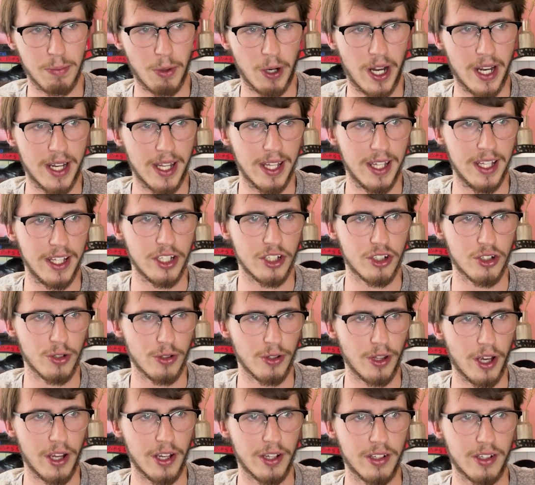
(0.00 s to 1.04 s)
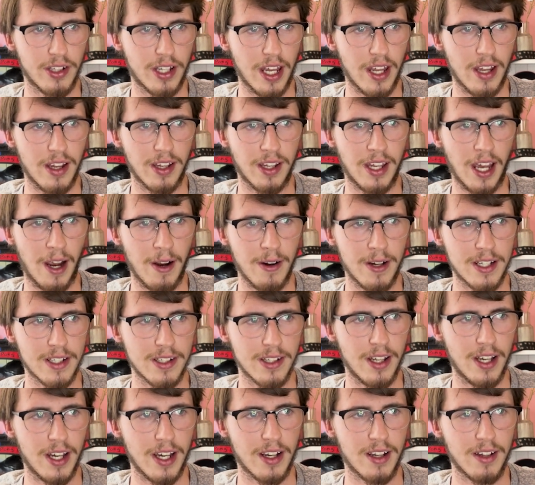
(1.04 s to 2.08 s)
by an inch, although Garry's
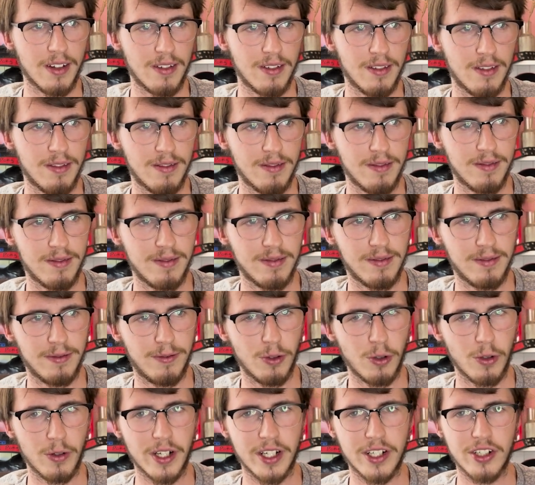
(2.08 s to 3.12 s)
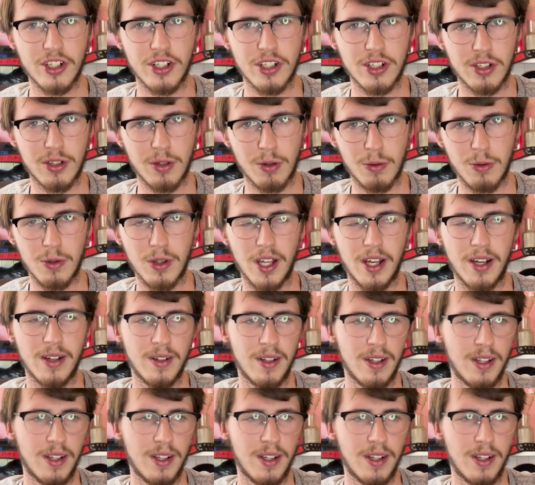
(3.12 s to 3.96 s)
like 4 inches taller.